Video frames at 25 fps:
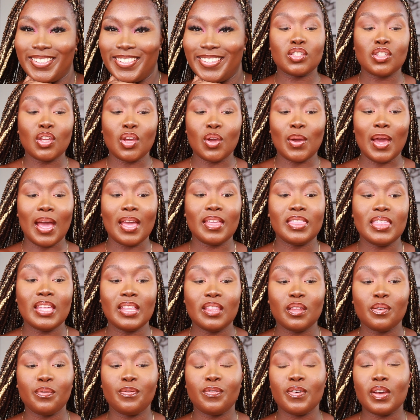So I
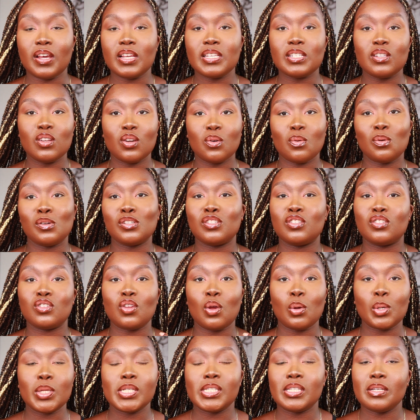think the first look was
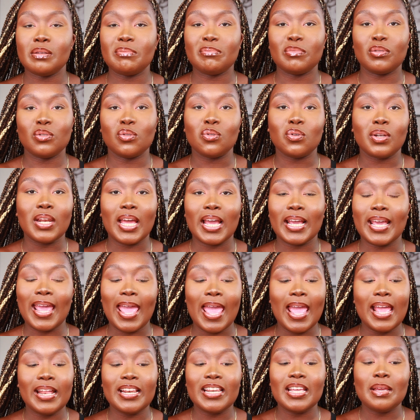so simple, like
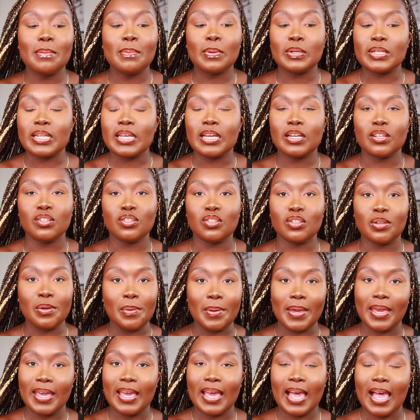anybody can
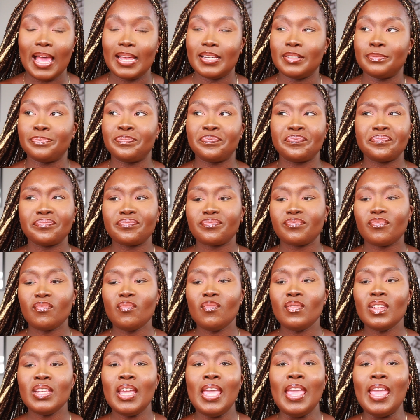do it, and
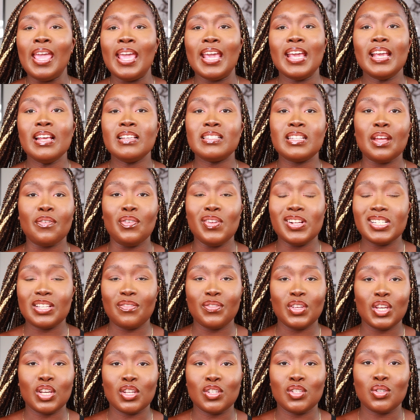it is definitely
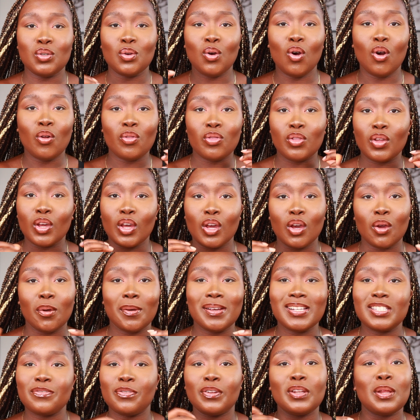something you can do on the go.
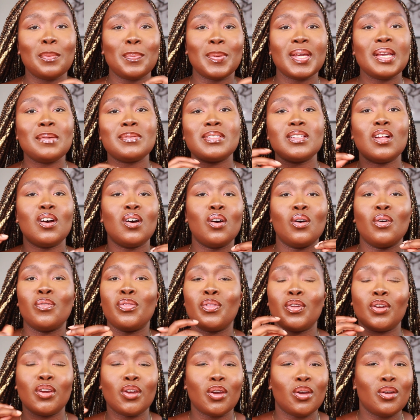It's for the babes that are
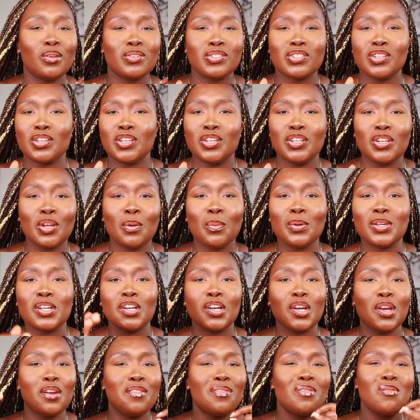on the go. So you know when
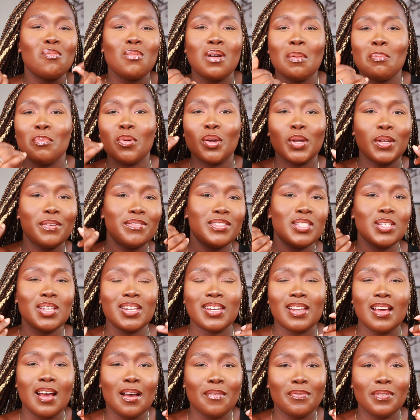you're going from one motive to
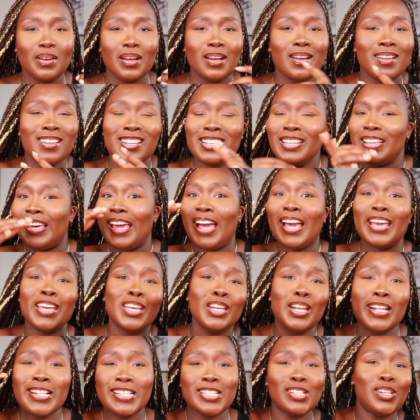another and
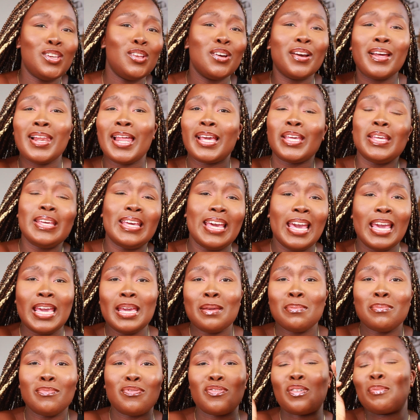you need to look like you
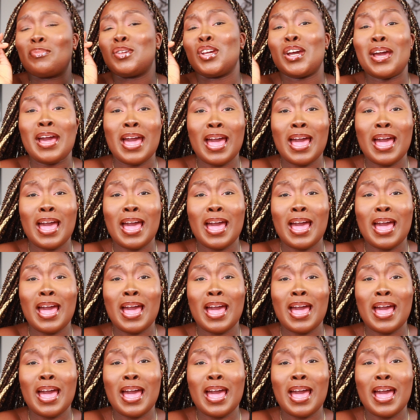came from your